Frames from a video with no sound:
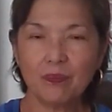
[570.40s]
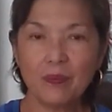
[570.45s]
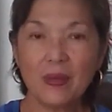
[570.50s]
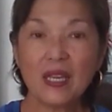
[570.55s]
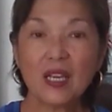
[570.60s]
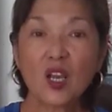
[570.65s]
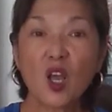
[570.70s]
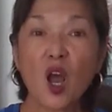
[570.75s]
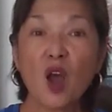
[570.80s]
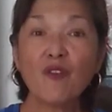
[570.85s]

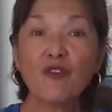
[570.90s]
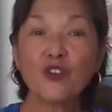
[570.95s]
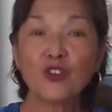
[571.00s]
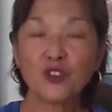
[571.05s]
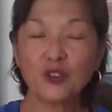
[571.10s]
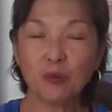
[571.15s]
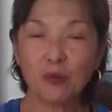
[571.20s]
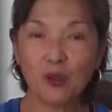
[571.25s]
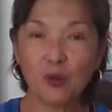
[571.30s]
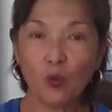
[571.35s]
be
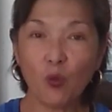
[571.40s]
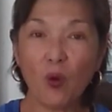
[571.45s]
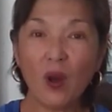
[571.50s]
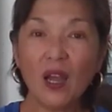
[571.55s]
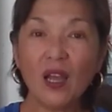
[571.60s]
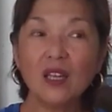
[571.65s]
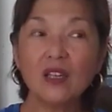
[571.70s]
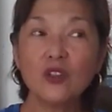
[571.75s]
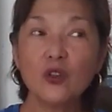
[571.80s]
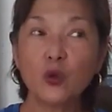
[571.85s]
comfortable
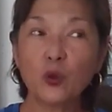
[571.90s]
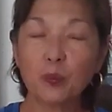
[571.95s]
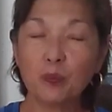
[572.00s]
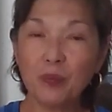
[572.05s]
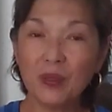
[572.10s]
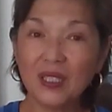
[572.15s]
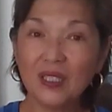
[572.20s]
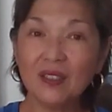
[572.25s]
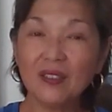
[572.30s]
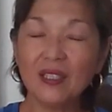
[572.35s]
while you're
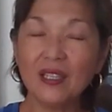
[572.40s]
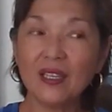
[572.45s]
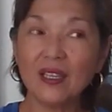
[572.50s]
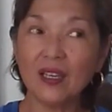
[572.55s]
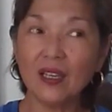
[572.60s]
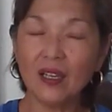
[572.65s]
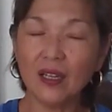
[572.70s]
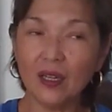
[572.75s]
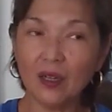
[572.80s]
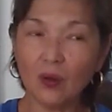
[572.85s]

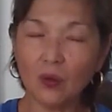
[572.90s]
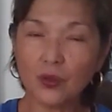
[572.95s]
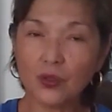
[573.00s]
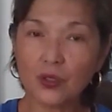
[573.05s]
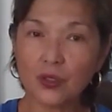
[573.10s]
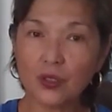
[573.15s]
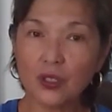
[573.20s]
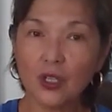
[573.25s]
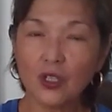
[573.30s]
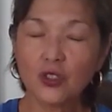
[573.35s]
building a
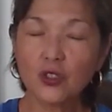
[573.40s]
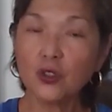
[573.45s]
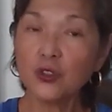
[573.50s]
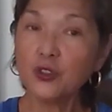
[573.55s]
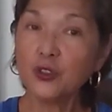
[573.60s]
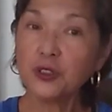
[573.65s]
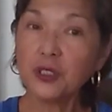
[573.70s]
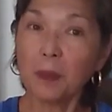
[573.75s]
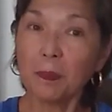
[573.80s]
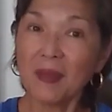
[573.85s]
house. So
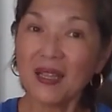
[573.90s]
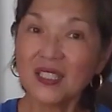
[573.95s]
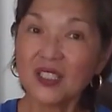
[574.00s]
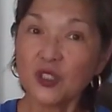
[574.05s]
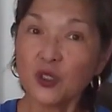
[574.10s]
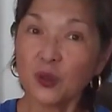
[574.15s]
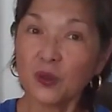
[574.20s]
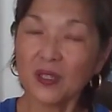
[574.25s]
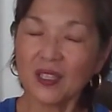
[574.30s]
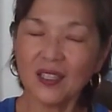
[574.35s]
do the
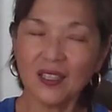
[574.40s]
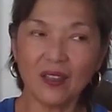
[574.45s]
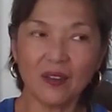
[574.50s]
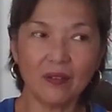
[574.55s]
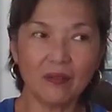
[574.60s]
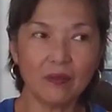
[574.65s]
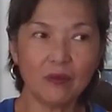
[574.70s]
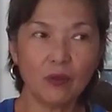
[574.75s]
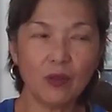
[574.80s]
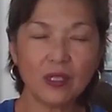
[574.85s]
best you
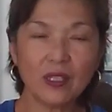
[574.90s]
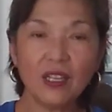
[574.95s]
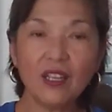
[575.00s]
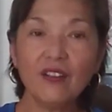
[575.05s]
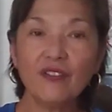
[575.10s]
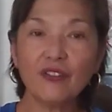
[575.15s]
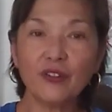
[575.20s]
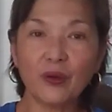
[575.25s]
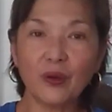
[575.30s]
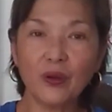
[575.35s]
can,
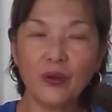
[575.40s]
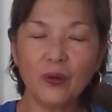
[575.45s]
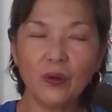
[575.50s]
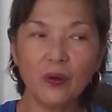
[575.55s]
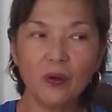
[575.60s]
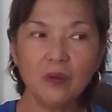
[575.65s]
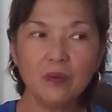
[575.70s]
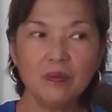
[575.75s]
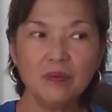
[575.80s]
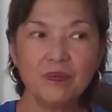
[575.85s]
whatever, you
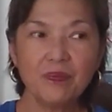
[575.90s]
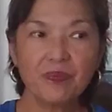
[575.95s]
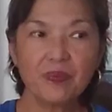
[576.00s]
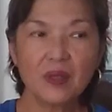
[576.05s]
know.